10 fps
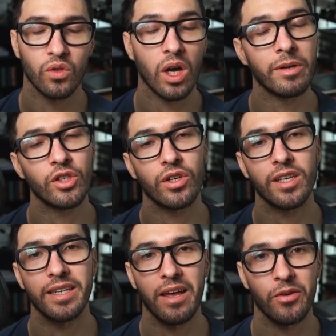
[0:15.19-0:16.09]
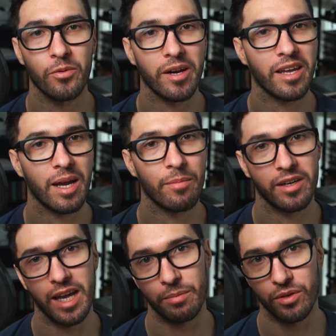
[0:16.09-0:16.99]
So I made sure to get down there with my
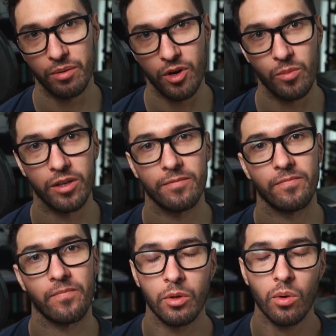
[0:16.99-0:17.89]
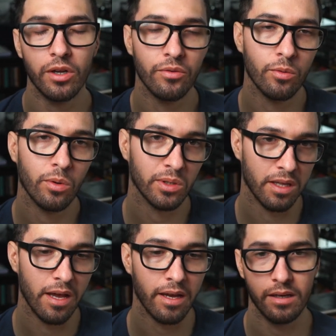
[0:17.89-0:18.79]
camera to capture the moment. Let me walk you through what it
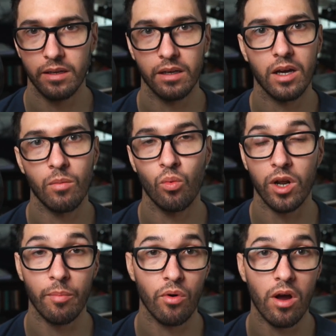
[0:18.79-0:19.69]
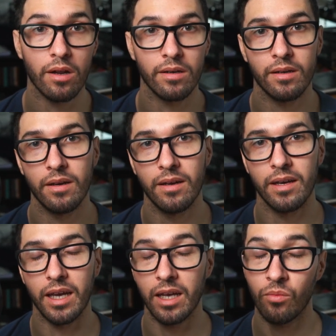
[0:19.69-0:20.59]
was like, what I brought,
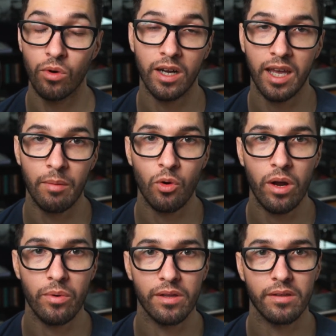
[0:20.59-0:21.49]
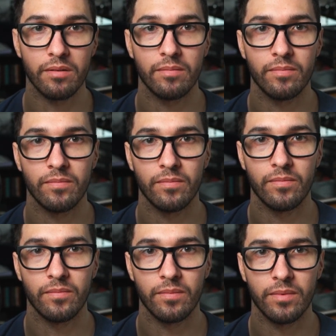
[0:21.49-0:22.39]
and what I came away with.
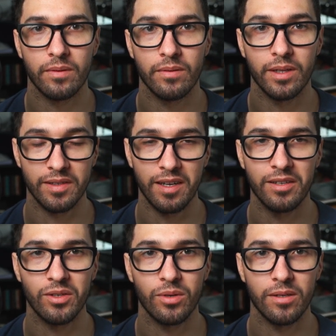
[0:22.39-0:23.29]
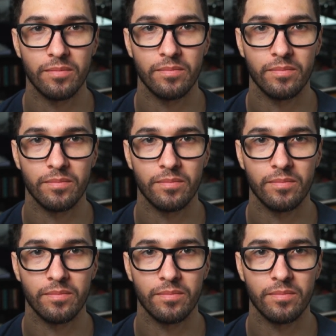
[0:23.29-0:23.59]
Let's get into it.